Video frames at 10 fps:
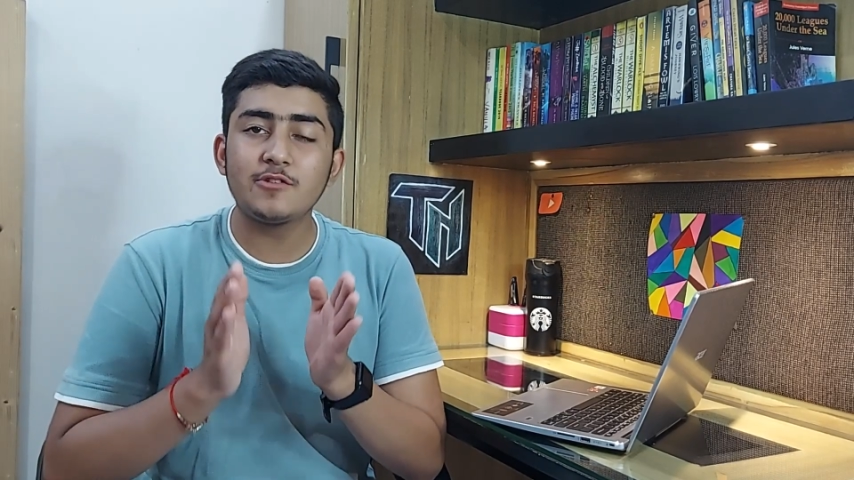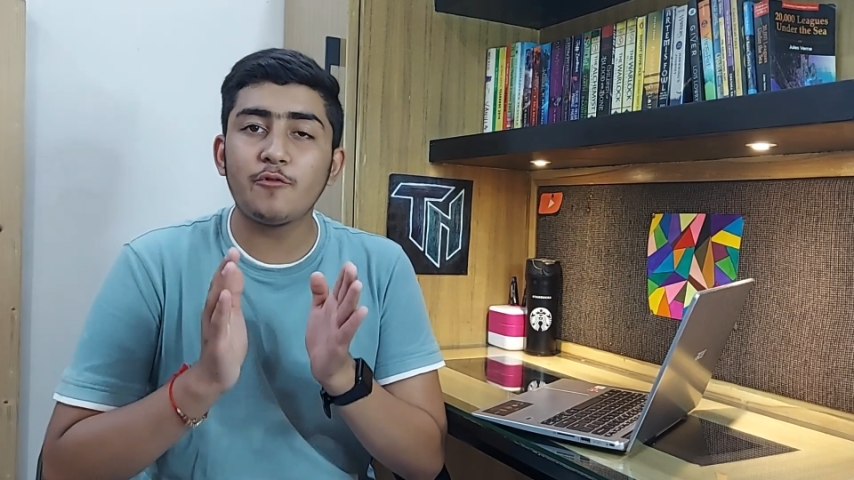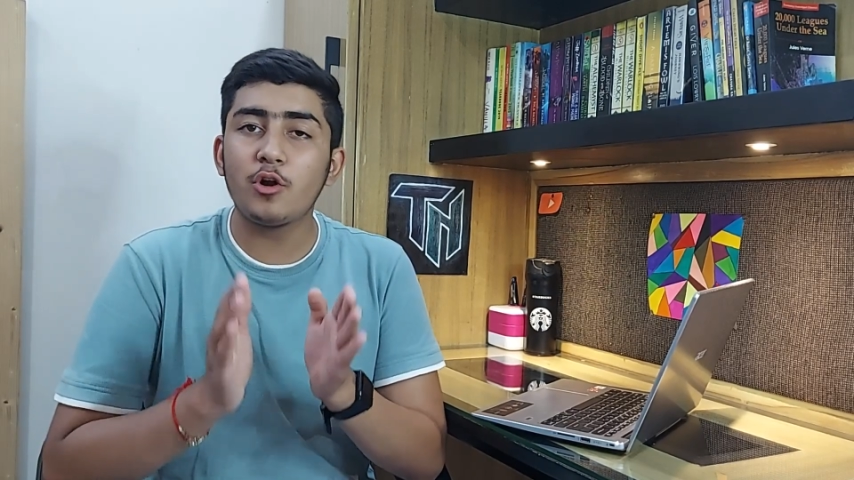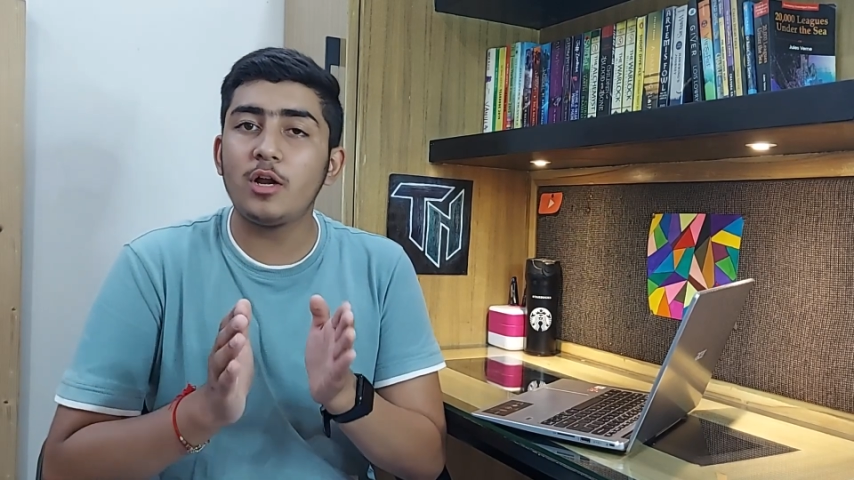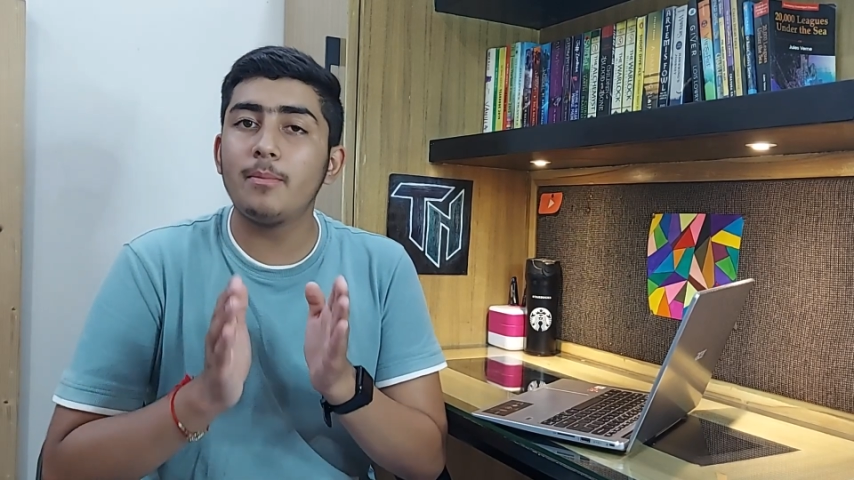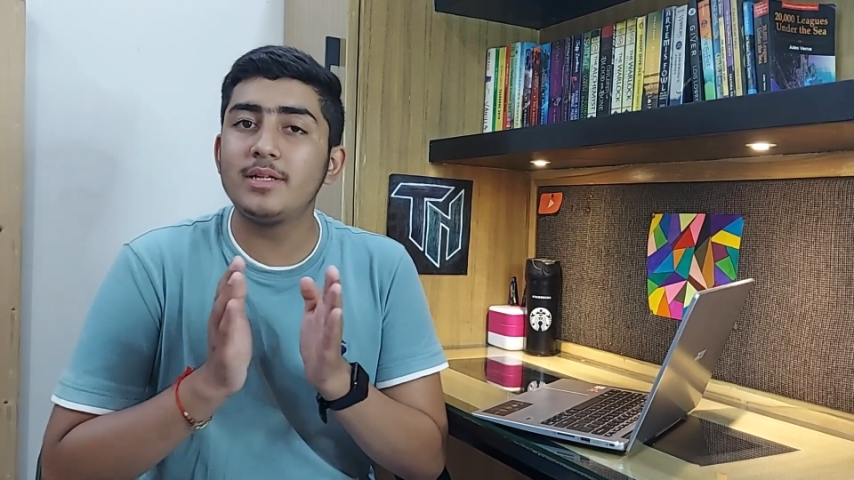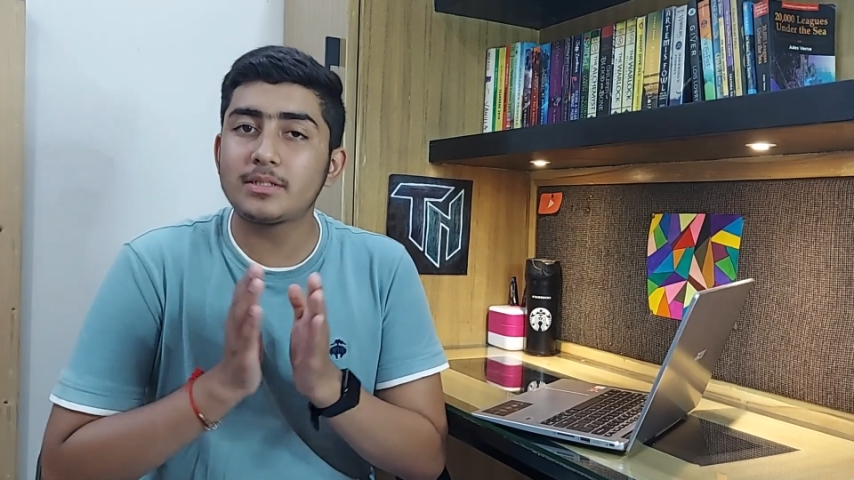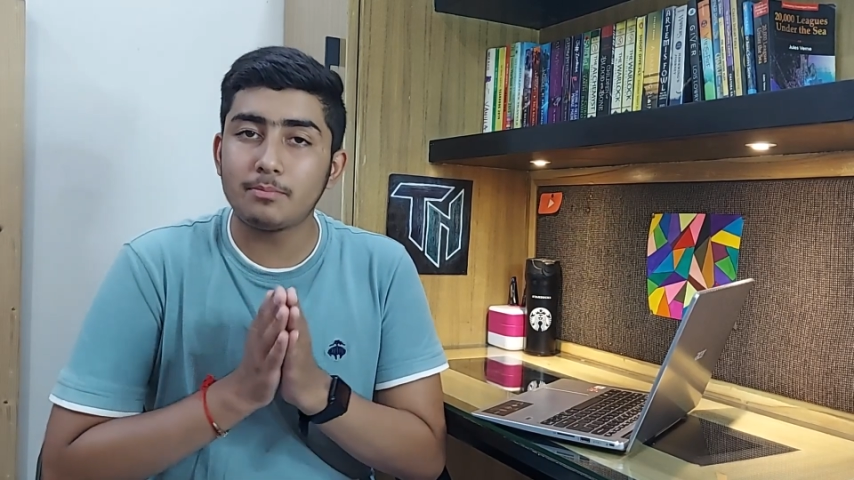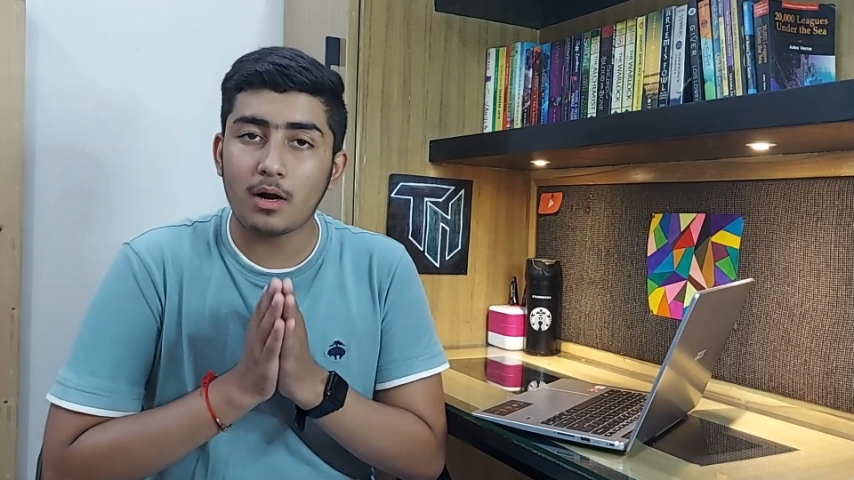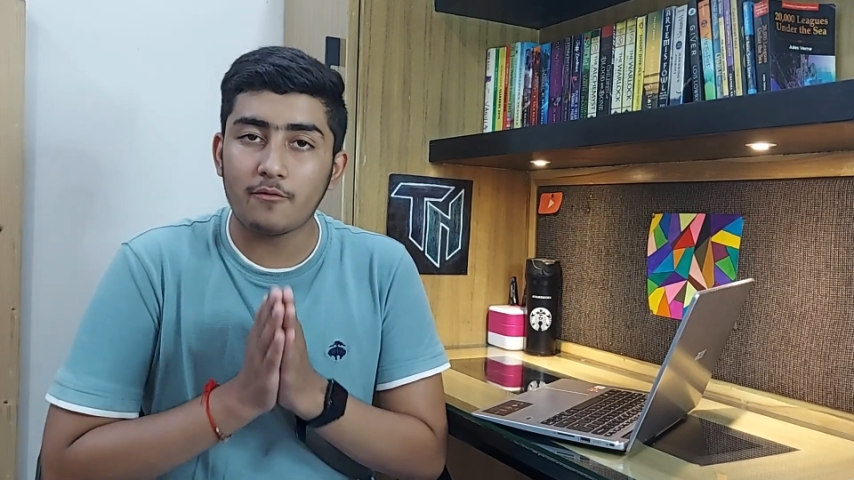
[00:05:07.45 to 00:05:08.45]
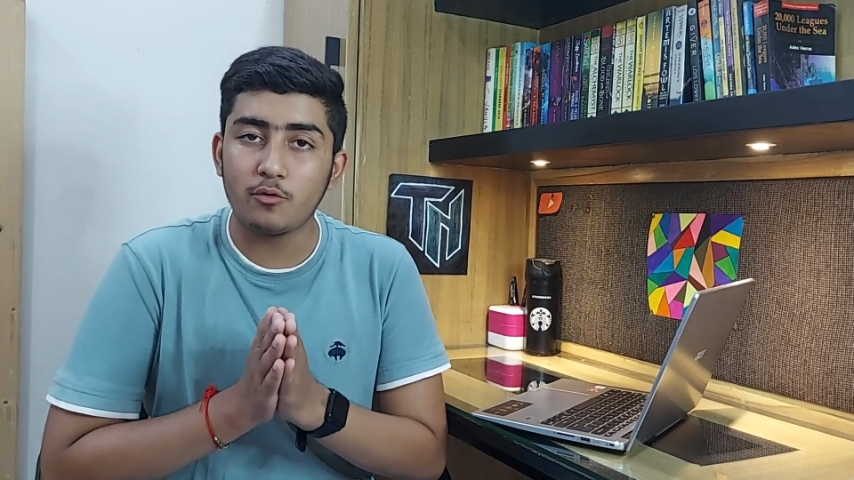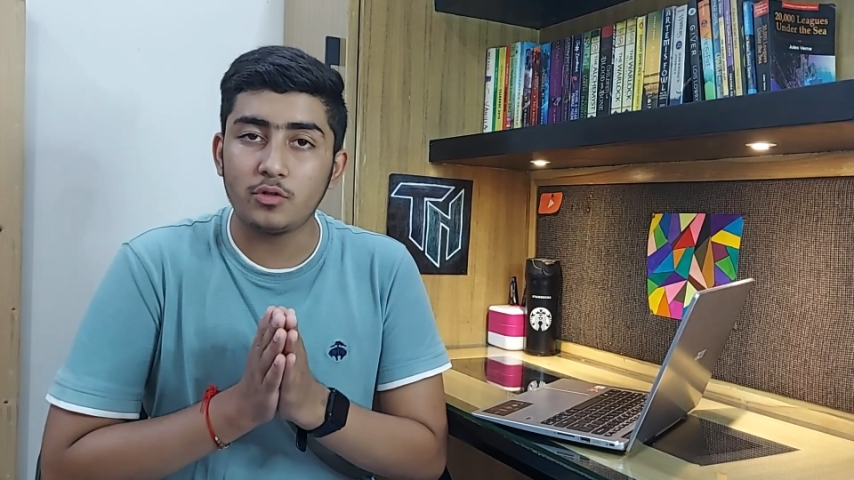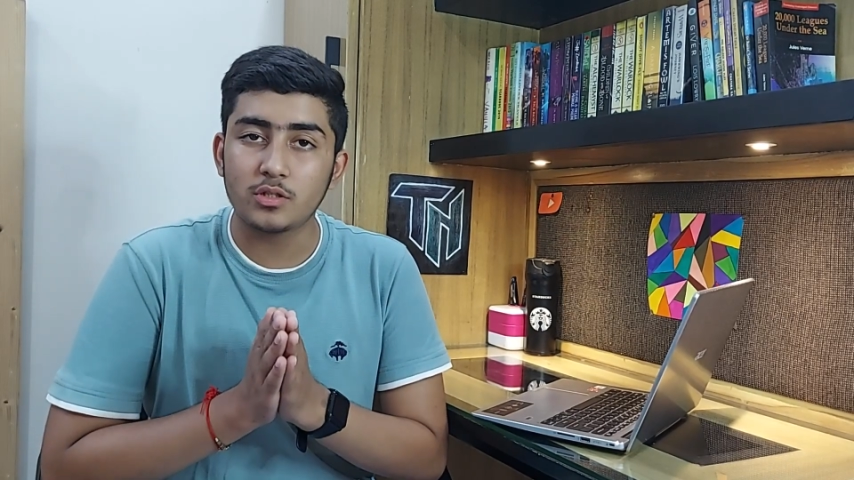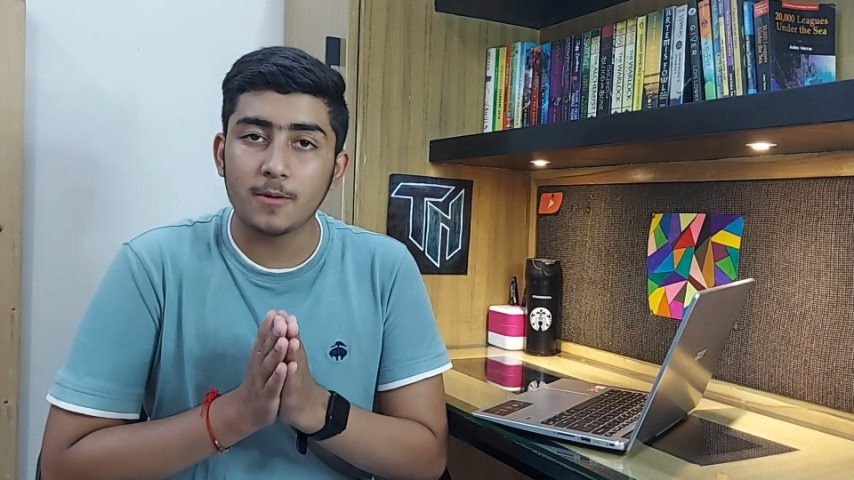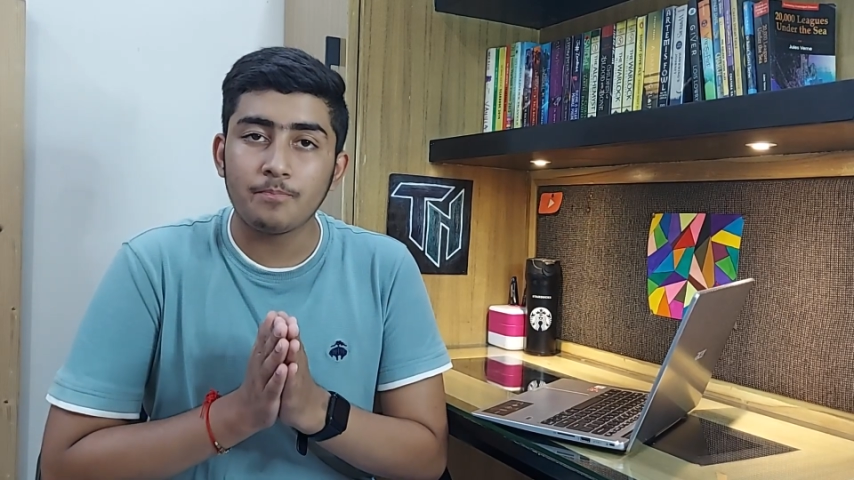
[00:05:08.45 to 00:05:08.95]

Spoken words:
foldable smartphones?